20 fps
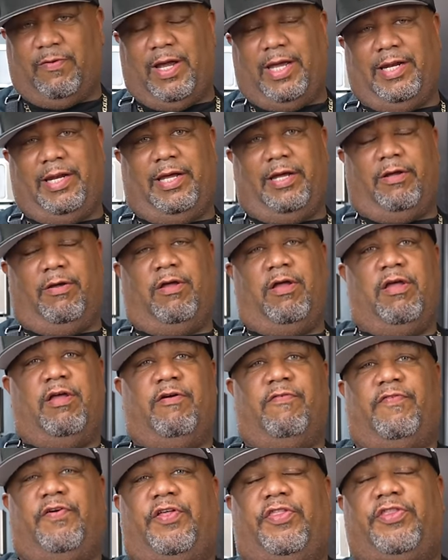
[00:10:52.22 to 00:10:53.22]
right now
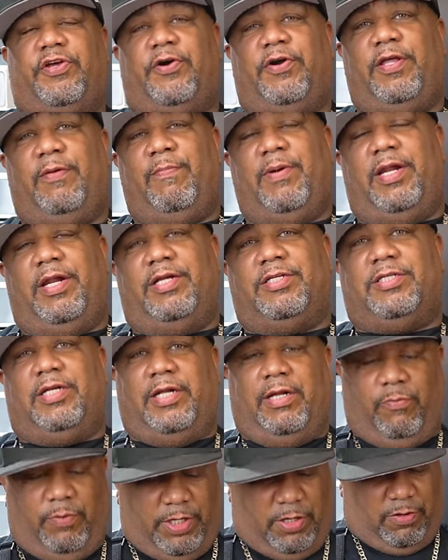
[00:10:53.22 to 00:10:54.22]
for 30 minutes and
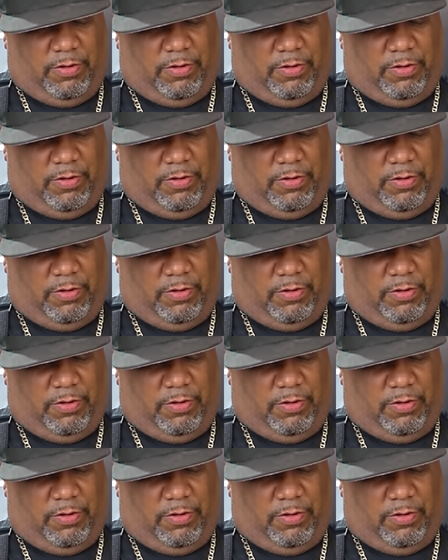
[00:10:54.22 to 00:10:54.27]
then we're